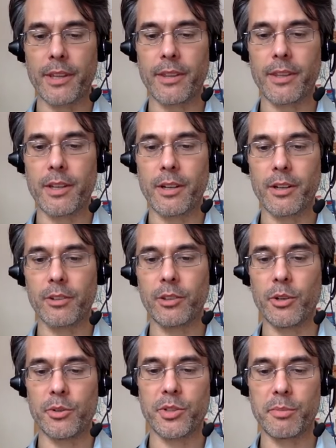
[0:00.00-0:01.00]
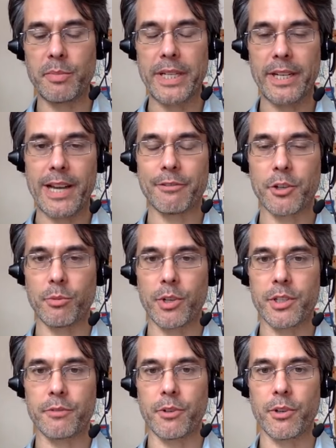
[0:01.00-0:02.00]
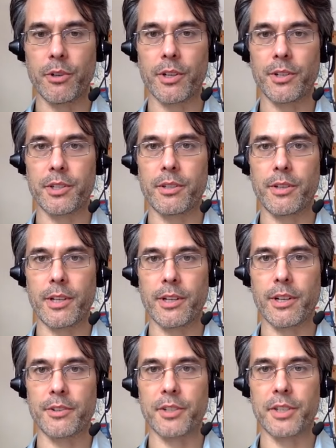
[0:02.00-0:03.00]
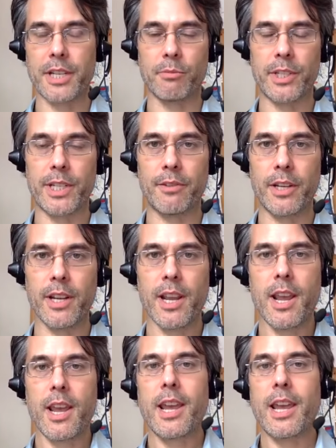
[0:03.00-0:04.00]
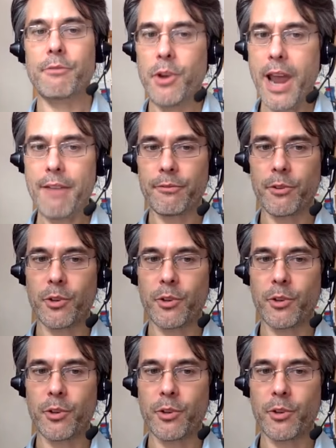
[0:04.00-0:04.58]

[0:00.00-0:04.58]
the closed meeting afterwards for cons the consultation with David, if you have